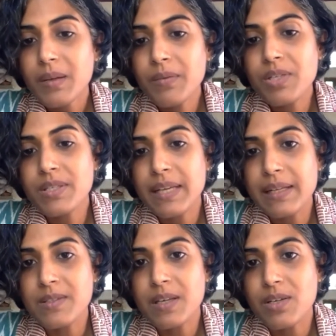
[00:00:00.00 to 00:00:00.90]
which is a
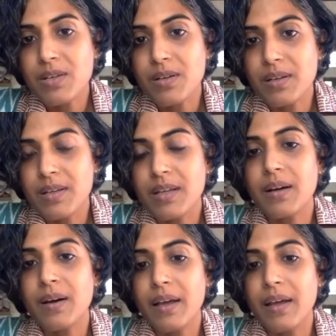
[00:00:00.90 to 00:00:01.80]
hill station in
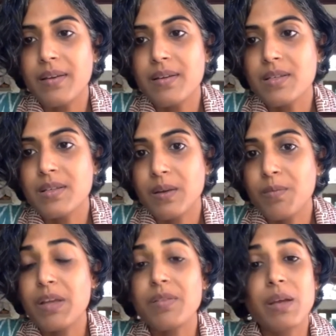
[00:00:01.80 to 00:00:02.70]
India. And there,
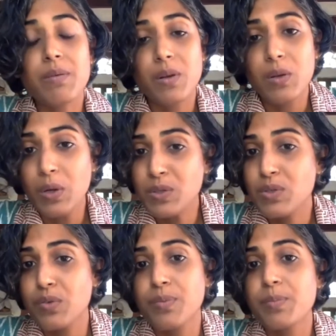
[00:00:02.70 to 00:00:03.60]
be, there were lots
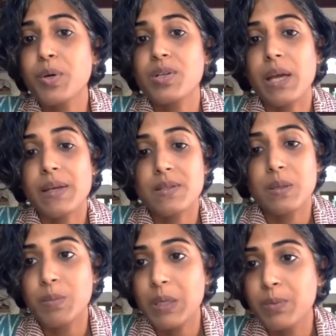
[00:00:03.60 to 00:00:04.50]
of protests
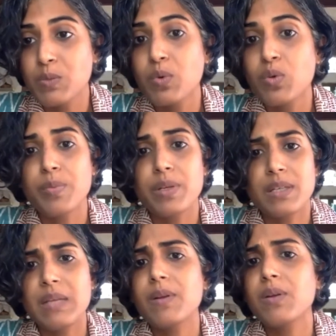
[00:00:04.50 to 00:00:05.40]
and people's movements
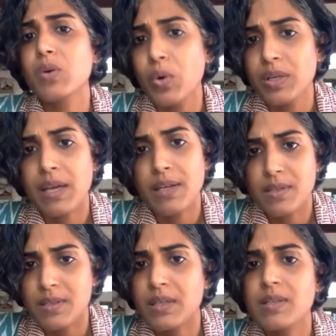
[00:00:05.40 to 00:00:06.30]
and even court
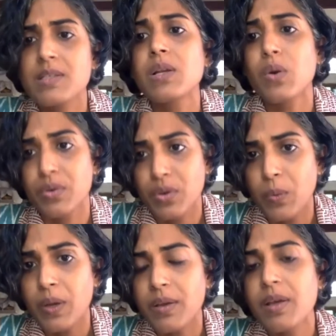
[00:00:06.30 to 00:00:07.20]
cases that is still
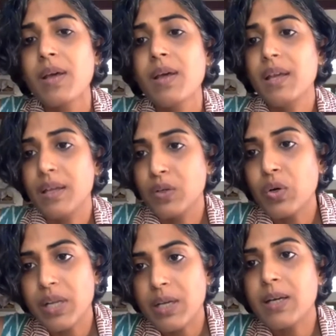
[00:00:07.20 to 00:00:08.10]
ongoing in
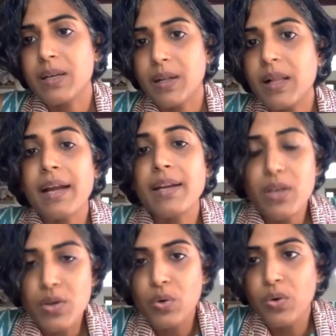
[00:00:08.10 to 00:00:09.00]
Canal. I
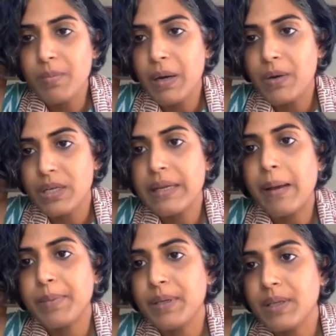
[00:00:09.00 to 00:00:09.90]
didn't know about it
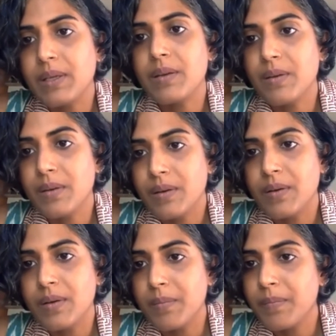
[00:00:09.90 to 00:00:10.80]
happening in
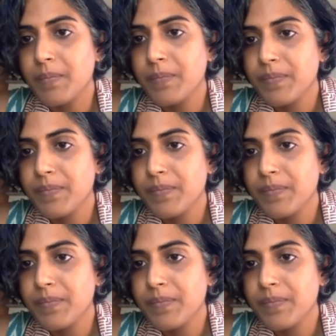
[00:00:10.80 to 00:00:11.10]
um,